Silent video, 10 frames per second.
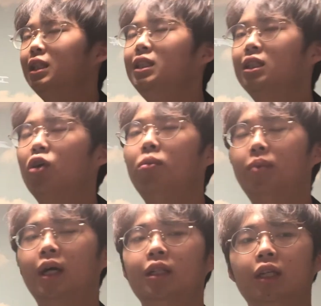inside our
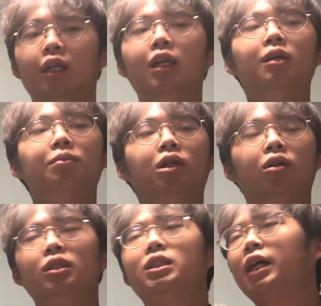body
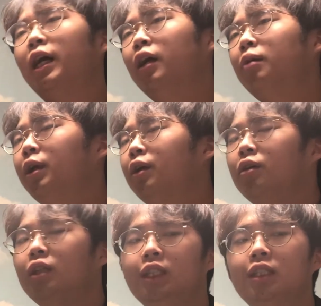because
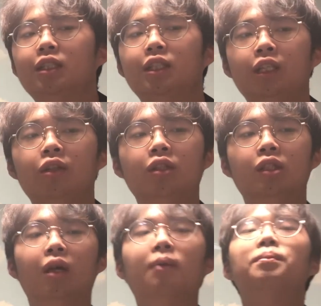diameter is thinner
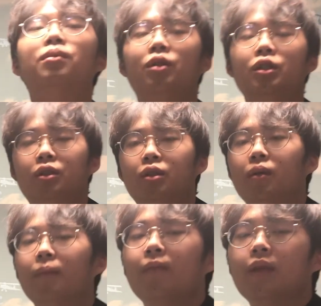than borescope.